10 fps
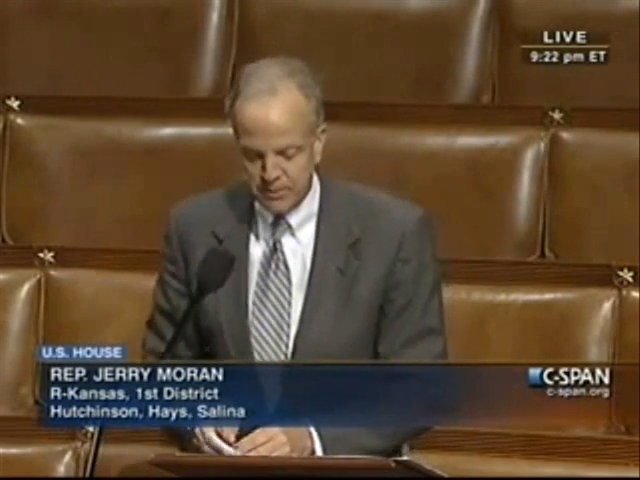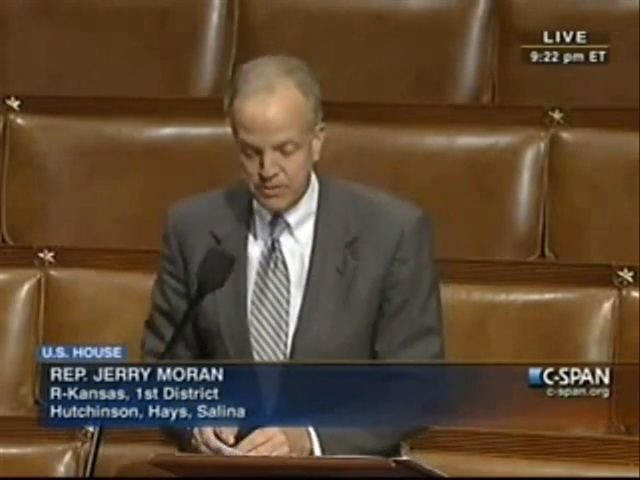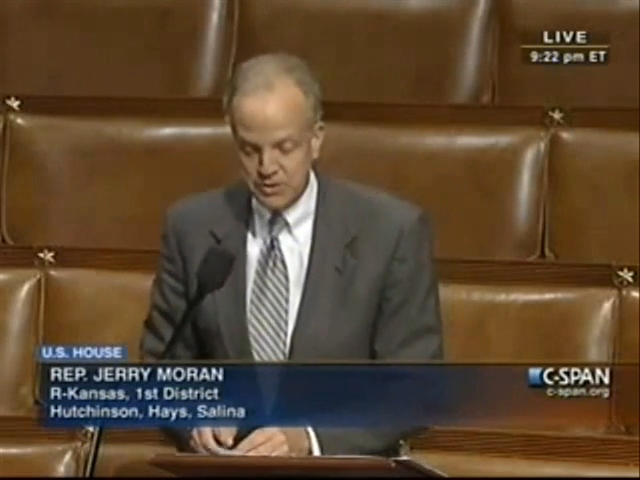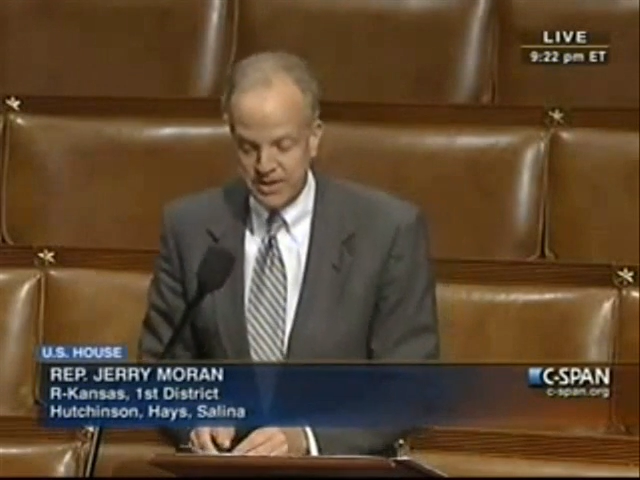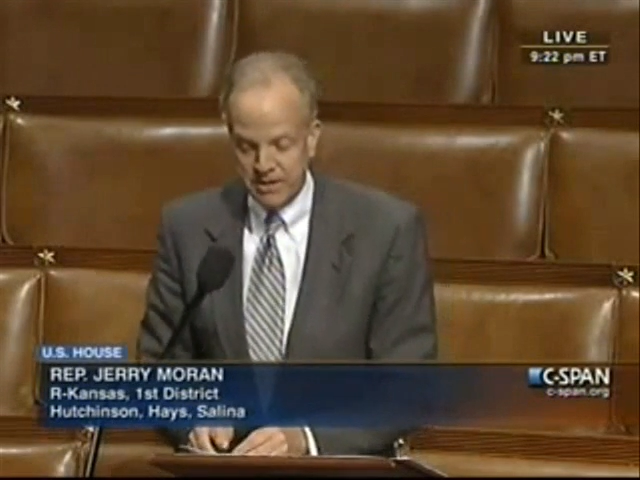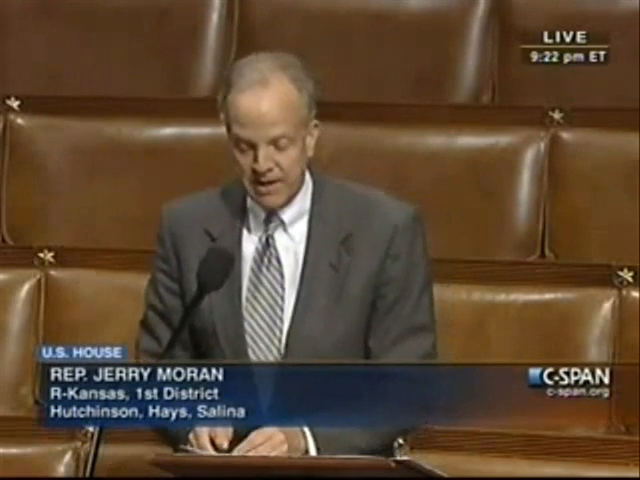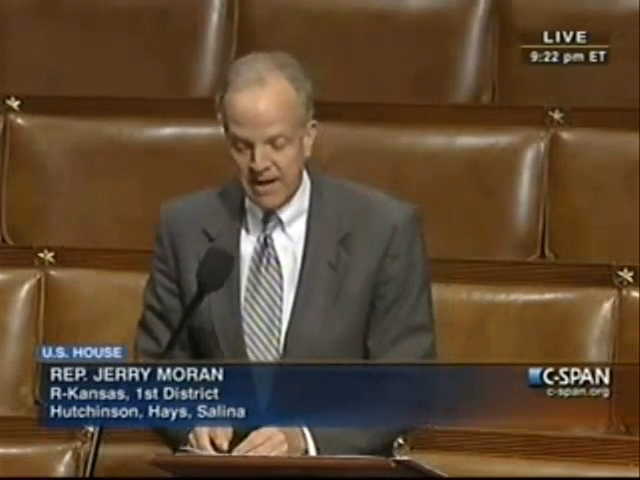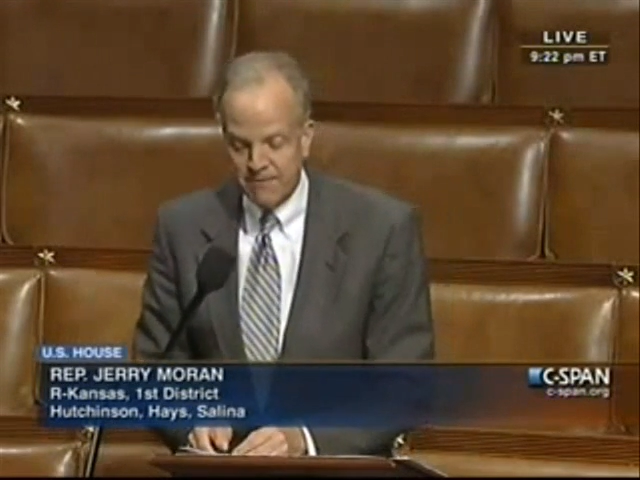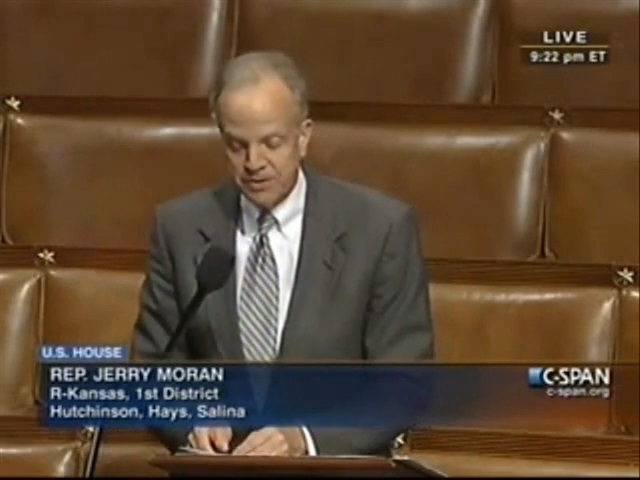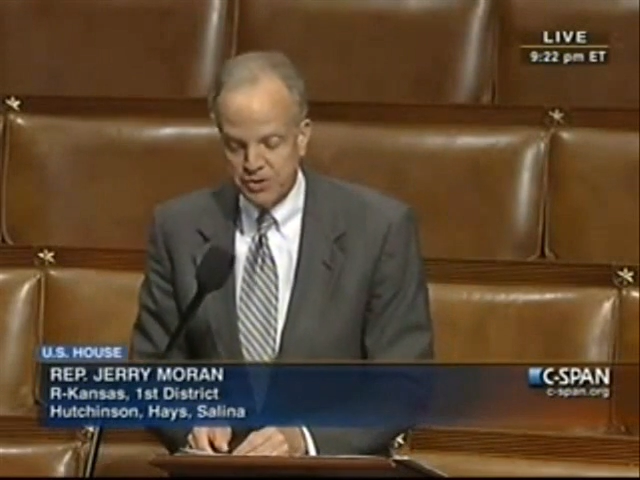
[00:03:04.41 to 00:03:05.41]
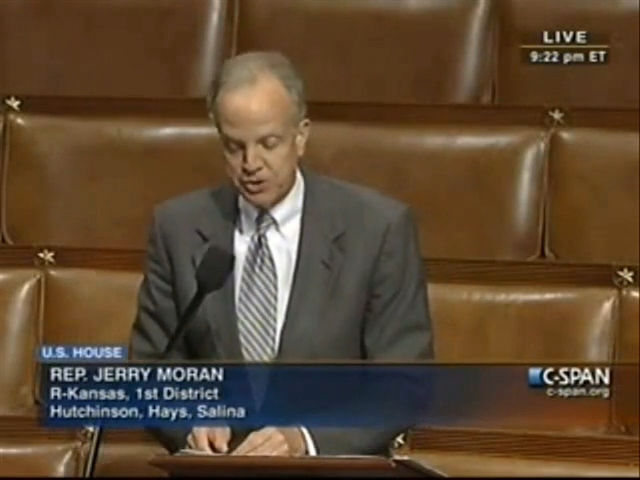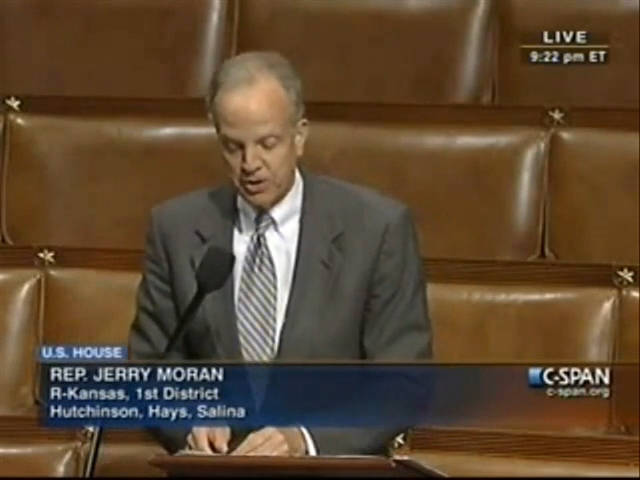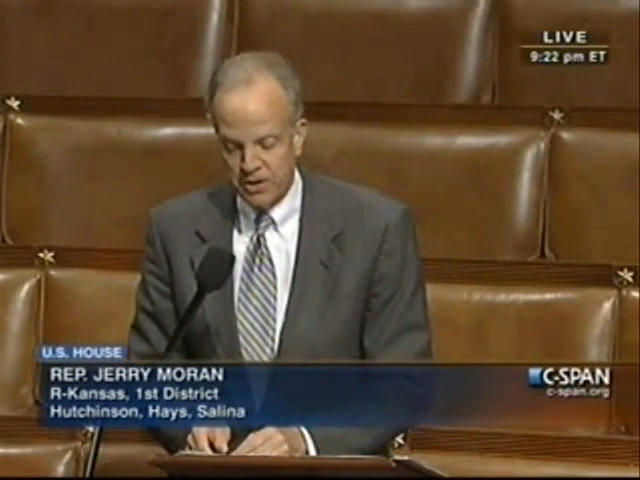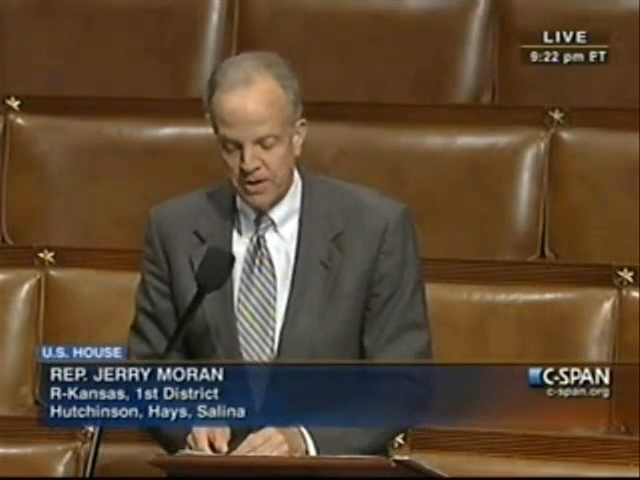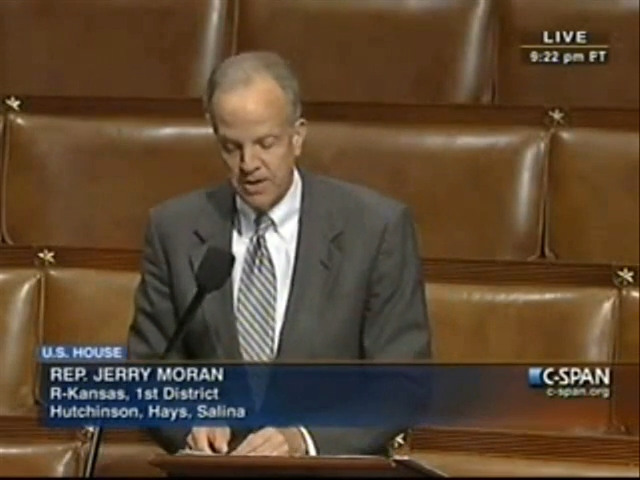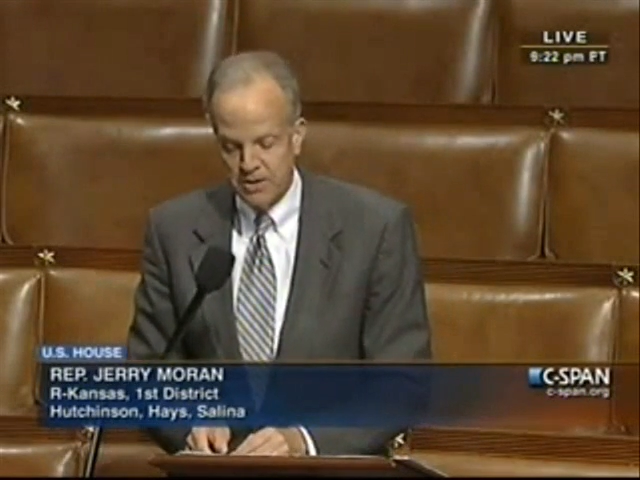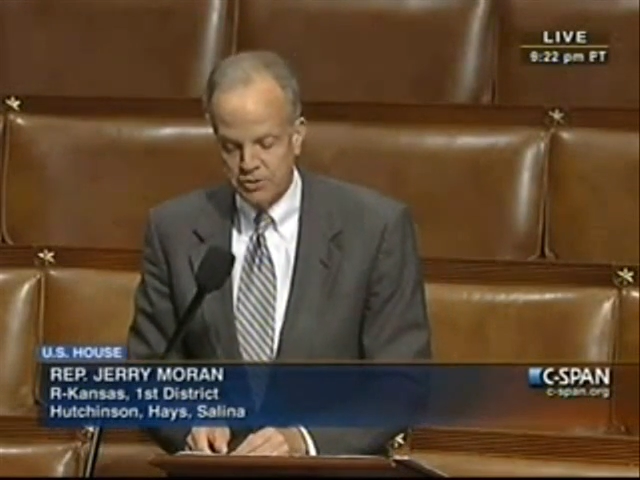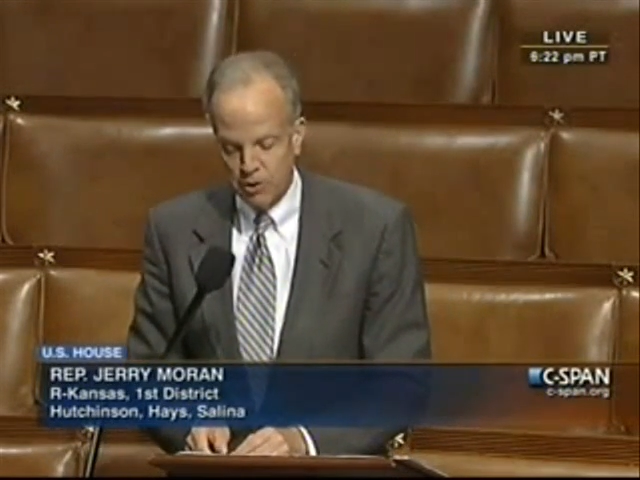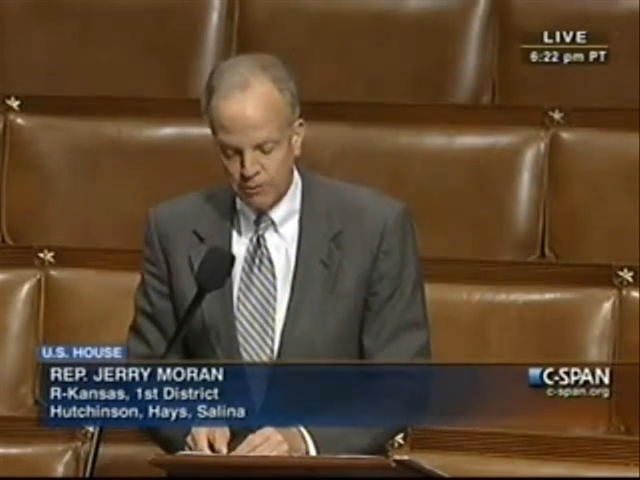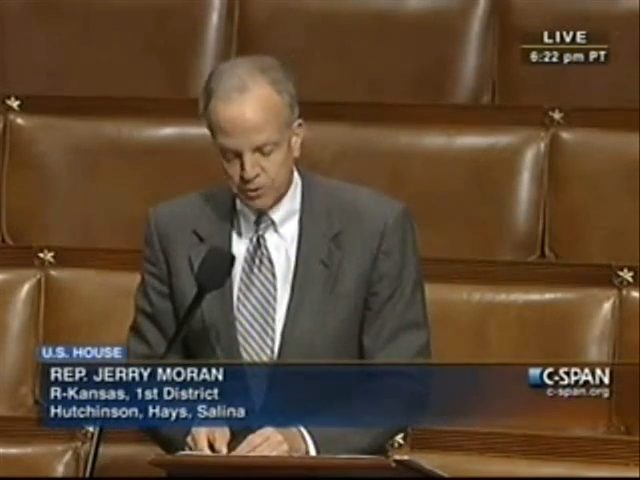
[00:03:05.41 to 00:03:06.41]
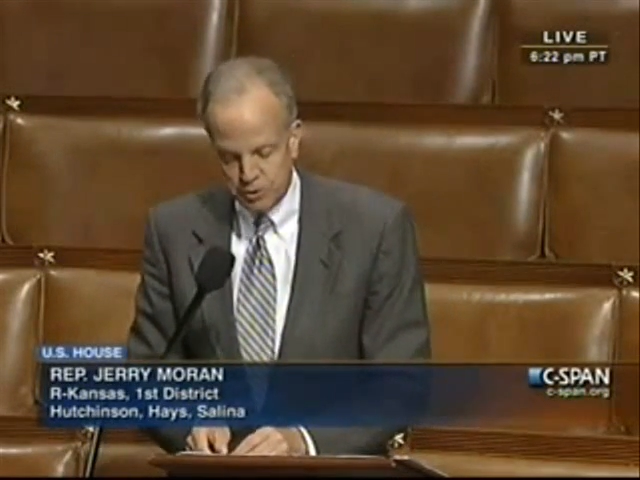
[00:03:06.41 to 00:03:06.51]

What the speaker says: have presented Life in a Jar to over